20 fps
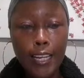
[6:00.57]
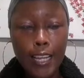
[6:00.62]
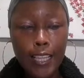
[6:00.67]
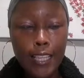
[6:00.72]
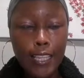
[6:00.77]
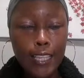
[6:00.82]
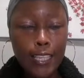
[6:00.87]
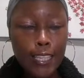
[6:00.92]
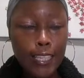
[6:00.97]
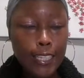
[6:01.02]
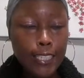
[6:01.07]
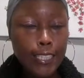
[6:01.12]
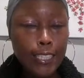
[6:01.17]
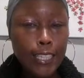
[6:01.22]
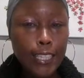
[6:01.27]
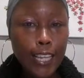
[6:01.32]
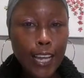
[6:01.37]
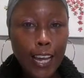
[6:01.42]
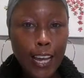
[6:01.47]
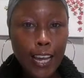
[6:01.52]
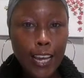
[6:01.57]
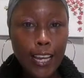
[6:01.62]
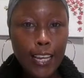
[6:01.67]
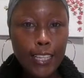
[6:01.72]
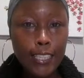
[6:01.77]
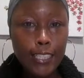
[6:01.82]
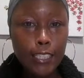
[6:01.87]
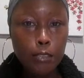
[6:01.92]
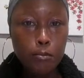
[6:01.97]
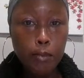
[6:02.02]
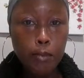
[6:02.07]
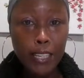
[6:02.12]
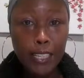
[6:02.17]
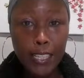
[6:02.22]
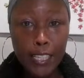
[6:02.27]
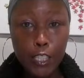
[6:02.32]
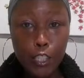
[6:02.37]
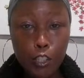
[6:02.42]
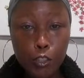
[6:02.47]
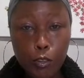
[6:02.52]
Now, the link to that, to my
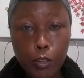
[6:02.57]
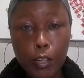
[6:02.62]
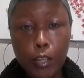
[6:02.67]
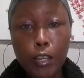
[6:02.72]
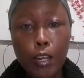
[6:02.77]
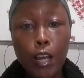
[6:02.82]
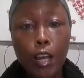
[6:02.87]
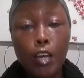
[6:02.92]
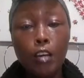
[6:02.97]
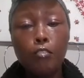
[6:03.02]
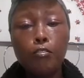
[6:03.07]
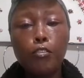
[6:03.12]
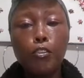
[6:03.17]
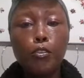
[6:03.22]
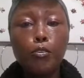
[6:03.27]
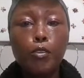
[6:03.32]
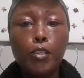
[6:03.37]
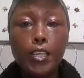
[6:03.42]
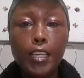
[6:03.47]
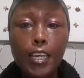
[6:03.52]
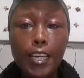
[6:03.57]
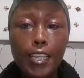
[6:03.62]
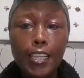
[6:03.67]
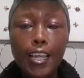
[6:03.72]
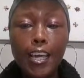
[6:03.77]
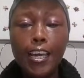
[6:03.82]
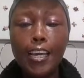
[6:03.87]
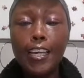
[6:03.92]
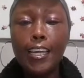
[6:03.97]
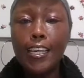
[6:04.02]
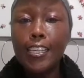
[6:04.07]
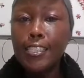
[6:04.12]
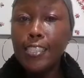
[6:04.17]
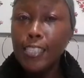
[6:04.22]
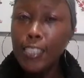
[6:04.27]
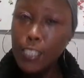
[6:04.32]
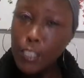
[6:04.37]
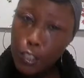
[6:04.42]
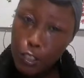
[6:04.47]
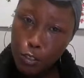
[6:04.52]
link tree for you to get that, is
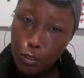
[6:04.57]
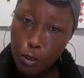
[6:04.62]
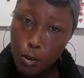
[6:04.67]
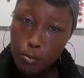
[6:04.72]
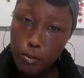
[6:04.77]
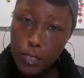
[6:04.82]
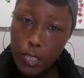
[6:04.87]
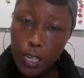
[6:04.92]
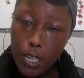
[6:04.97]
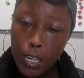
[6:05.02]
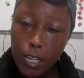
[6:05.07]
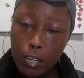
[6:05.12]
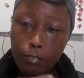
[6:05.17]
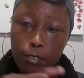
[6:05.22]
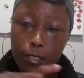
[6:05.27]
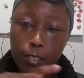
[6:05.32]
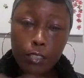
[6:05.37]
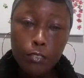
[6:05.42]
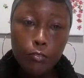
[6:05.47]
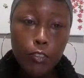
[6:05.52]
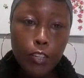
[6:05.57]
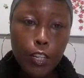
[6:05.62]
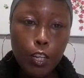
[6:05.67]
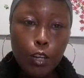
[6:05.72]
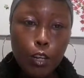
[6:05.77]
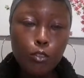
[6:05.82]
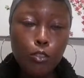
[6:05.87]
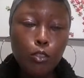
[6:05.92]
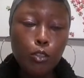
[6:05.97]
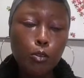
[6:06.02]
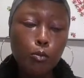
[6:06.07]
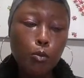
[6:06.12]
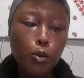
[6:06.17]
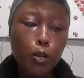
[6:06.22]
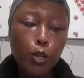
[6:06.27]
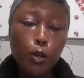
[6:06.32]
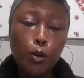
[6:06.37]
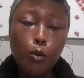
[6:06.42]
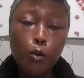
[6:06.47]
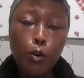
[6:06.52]
in the description of this video. So you
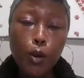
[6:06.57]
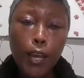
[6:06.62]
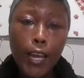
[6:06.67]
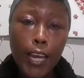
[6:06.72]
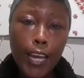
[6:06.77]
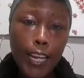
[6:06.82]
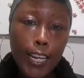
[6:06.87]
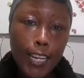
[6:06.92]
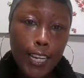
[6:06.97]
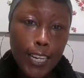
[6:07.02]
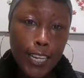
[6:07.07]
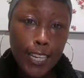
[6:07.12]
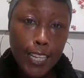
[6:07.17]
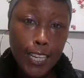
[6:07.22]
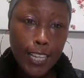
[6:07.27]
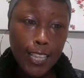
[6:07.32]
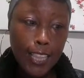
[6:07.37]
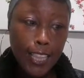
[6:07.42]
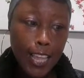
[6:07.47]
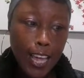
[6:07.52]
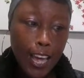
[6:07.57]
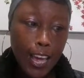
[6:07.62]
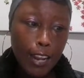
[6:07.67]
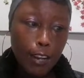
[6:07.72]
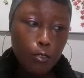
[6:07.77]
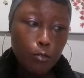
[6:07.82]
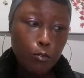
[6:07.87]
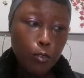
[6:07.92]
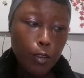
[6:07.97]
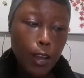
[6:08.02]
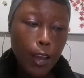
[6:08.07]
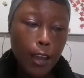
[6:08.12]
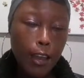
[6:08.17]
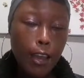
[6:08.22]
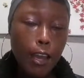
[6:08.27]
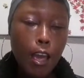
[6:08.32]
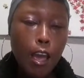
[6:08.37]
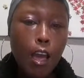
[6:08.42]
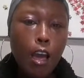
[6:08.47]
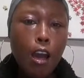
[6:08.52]
want to go ahead and click that,
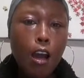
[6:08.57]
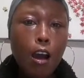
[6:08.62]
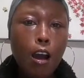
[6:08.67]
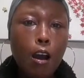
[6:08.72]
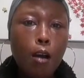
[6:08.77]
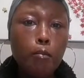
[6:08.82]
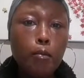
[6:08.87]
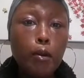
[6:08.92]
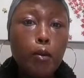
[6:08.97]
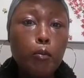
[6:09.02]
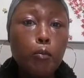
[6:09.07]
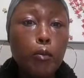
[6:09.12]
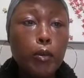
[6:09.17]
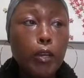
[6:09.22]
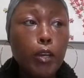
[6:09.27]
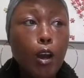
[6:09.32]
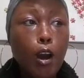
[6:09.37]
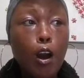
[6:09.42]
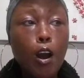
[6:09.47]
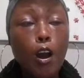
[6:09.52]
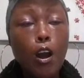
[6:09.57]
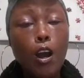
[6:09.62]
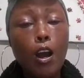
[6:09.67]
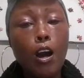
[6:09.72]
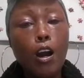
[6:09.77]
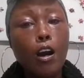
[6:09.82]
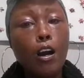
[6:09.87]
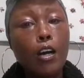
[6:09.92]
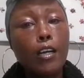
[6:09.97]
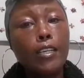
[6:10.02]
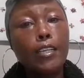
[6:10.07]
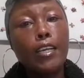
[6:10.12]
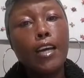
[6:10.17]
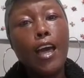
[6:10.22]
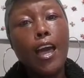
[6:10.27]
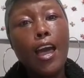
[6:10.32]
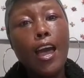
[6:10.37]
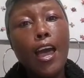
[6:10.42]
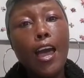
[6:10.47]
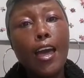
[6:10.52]
okay? And we are on
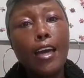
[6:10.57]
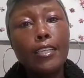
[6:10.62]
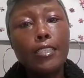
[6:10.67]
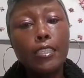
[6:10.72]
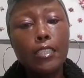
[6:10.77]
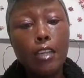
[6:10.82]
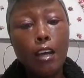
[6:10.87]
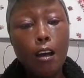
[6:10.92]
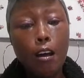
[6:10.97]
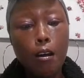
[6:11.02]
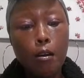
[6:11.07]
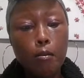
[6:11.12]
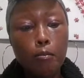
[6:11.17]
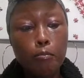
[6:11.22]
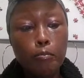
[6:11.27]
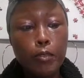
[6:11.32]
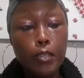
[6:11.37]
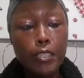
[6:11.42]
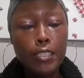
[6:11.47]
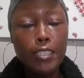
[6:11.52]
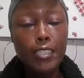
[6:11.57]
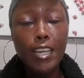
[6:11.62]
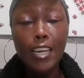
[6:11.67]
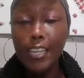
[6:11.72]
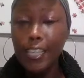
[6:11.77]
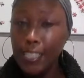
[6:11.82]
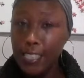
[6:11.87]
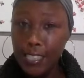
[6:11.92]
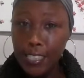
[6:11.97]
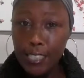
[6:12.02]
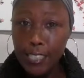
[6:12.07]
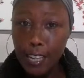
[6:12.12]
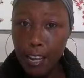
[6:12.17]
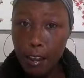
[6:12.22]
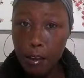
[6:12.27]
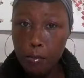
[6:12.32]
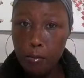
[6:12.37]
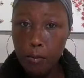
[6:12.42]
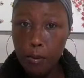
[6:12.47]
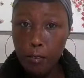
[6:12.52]
the second
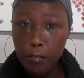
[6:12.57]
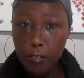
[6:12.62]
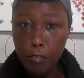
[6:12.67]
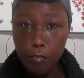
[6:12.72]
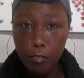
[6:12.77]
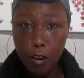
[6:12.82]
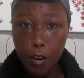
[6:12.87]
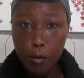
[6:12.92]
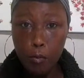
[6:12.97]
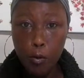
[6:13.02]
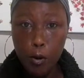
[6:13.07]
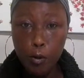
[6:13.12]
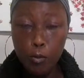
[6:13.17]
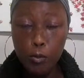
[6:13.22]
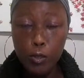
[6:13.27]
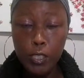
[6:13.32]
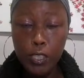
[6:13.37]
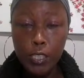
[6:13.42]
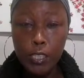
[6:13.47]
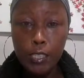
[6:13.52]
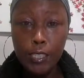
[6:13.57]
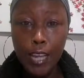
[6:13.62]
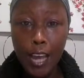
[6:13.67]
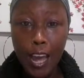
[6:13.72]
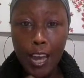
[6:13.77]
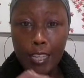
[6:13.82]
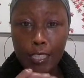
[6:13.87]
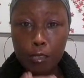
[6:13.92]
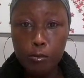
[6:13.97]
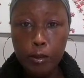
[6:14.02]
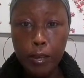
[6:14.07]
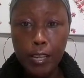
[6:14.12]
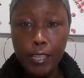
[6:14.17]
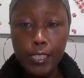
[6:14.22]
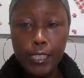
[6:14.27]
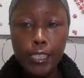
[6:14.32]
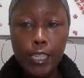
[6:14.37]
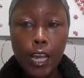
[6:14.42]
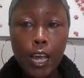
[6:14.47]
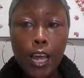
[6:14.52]
step of the framework, which is
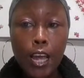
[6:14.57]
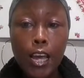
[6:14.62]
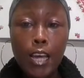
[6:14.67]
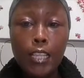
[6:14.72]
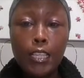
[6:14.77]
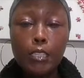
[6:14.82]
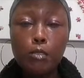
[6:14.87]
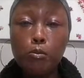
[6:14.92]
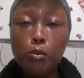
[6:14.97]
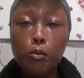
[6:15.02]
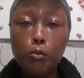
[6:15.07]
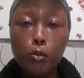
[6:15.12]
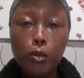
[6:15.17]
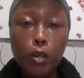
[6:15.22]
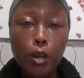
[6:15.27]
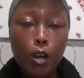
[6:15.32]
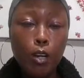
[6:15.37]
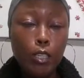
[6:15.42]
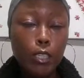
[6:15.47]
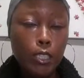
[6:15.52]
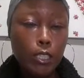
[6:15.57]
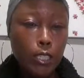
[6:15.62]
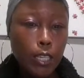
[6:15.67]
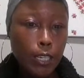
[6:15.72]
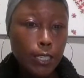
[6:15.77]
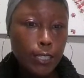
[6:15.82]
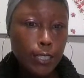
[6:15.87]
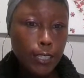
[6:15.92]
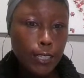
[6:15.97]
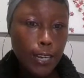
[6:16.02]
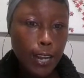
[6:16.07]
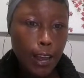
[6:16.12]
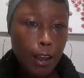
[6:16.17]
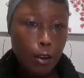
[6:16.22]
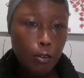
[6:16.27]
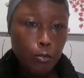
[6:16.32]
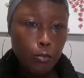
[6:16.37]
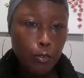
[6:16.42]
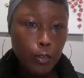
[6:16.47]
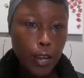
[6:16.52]
aspects. That's what we are discussing
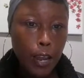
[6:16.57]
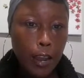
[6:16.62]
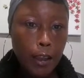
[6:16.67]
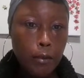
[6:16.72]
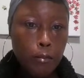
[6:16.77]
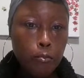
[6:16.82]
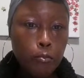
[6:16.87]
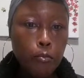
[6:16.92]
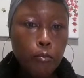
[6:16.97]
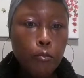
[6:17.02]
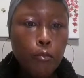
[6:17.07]
now, okay?